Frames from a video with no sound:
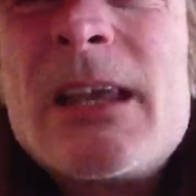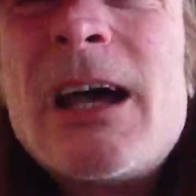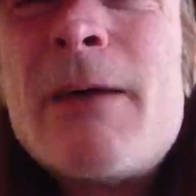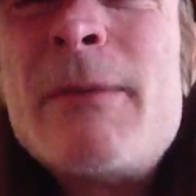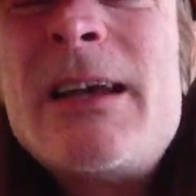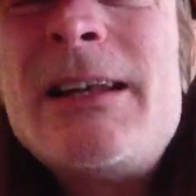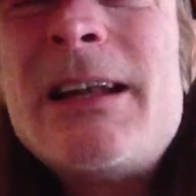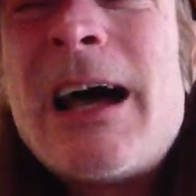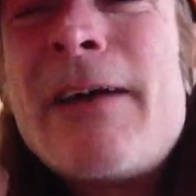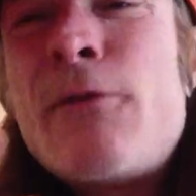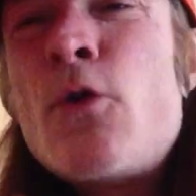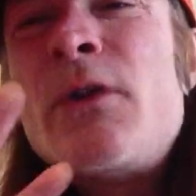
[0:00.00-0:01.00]
I mean,
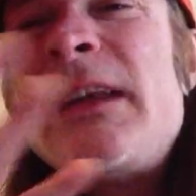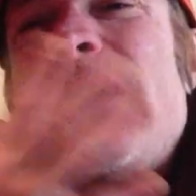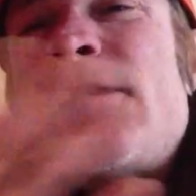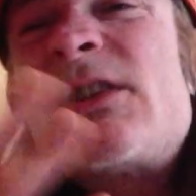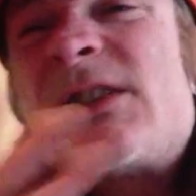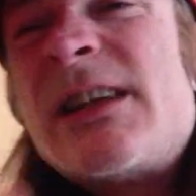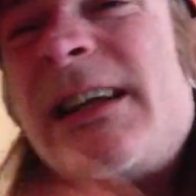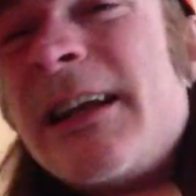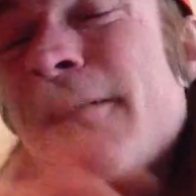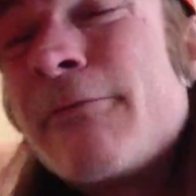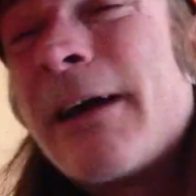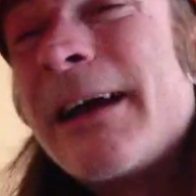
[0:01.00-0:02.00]
I've only ever seen
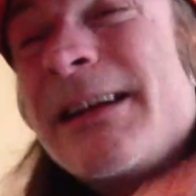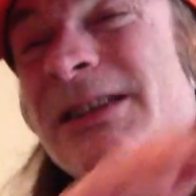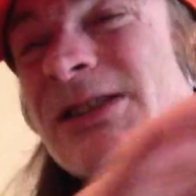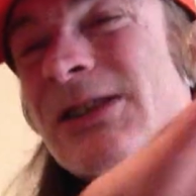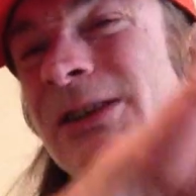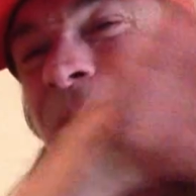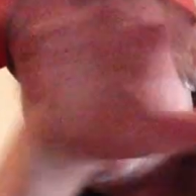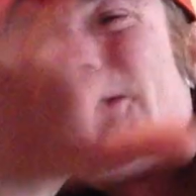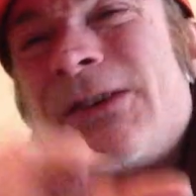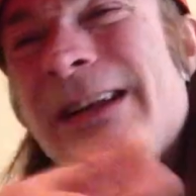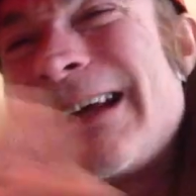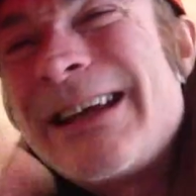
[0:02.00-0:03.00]
it, right,
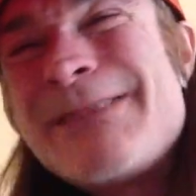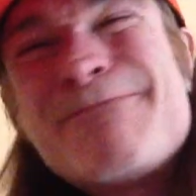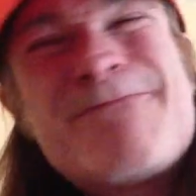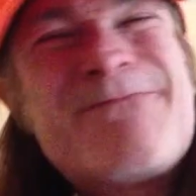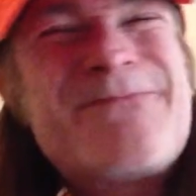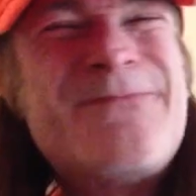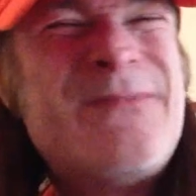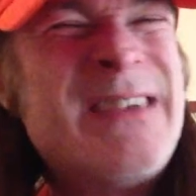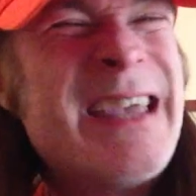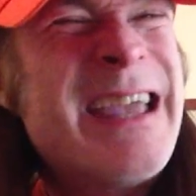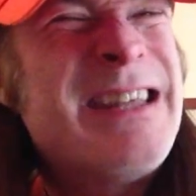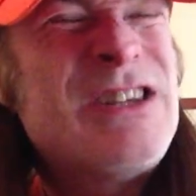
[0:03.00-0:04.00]
on, like,
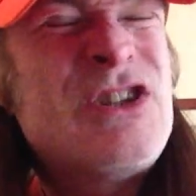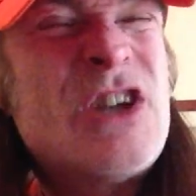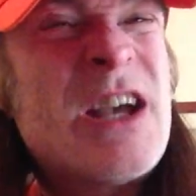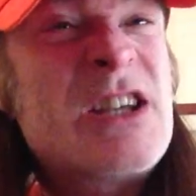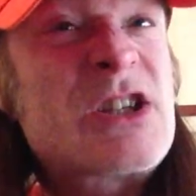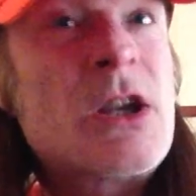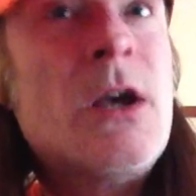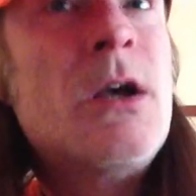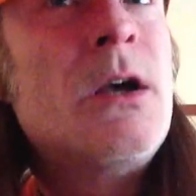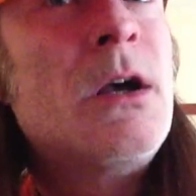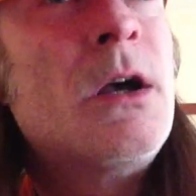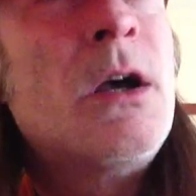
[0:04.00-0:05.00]
VHS.
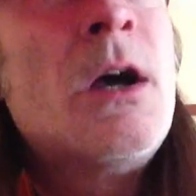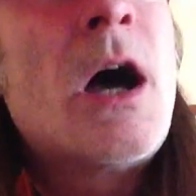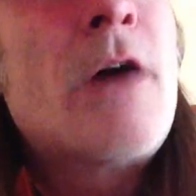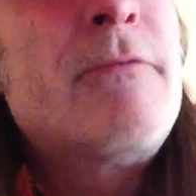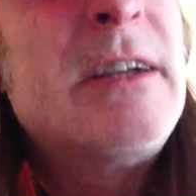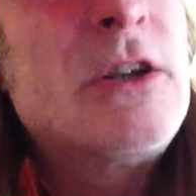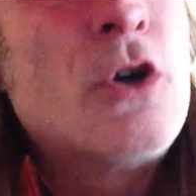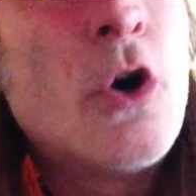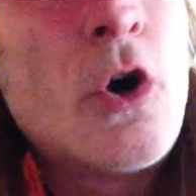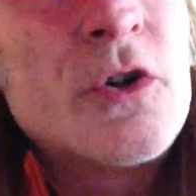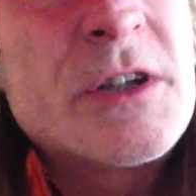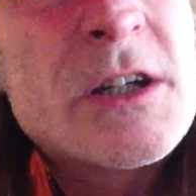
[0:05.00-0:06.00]
I
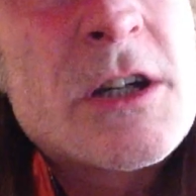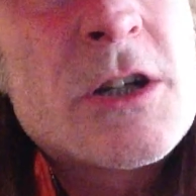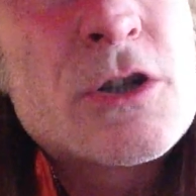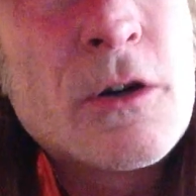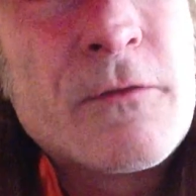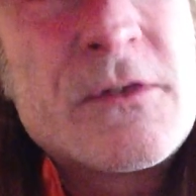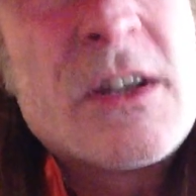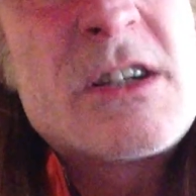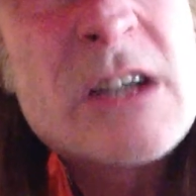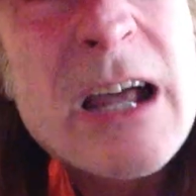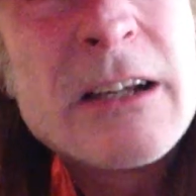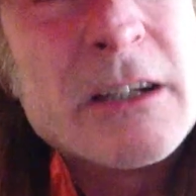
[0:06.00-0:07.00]
recorded it off the
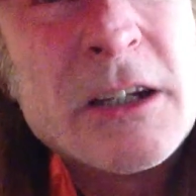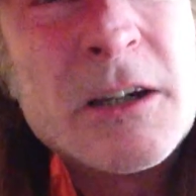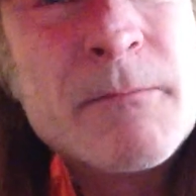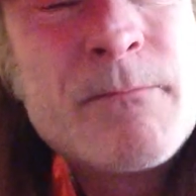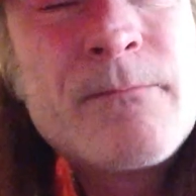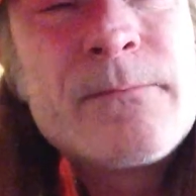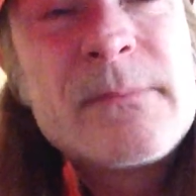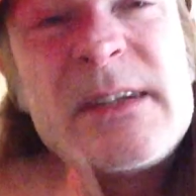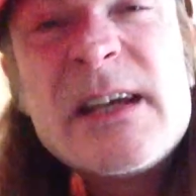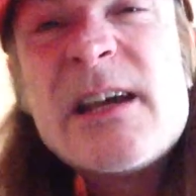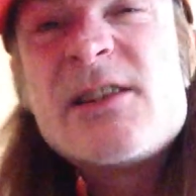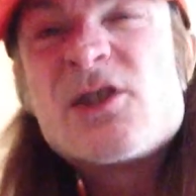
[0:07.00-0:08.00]
telly
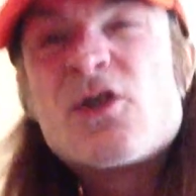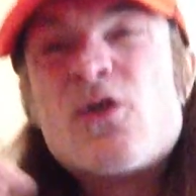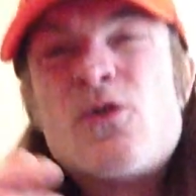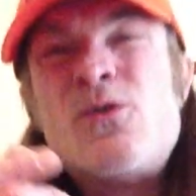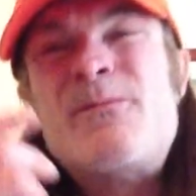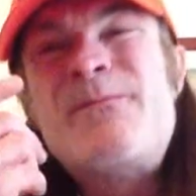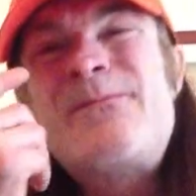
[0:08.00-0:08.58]
years ago.